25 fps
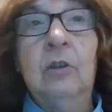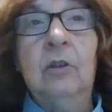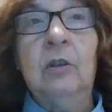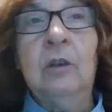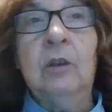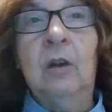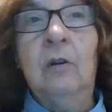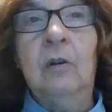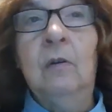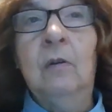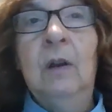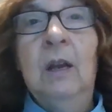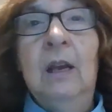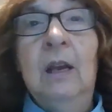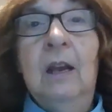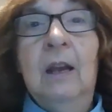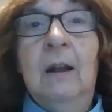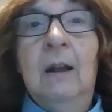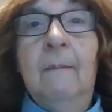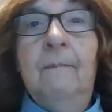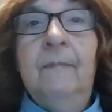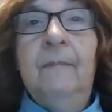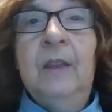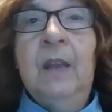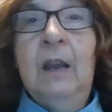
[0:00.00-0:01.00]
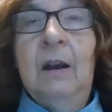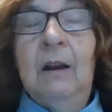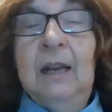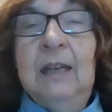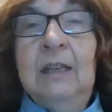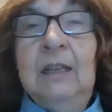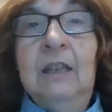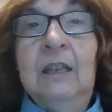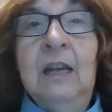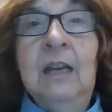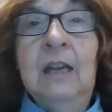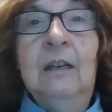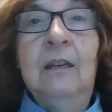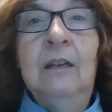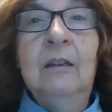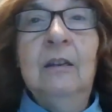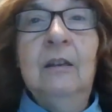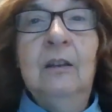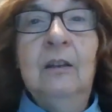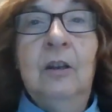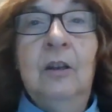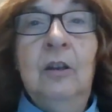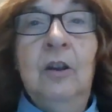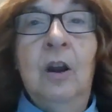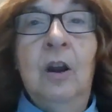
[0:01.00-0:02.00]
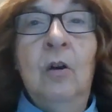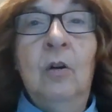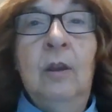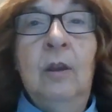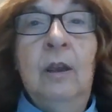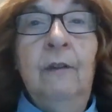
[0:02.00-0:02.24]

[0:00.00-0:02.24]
So, you know, I think, you know,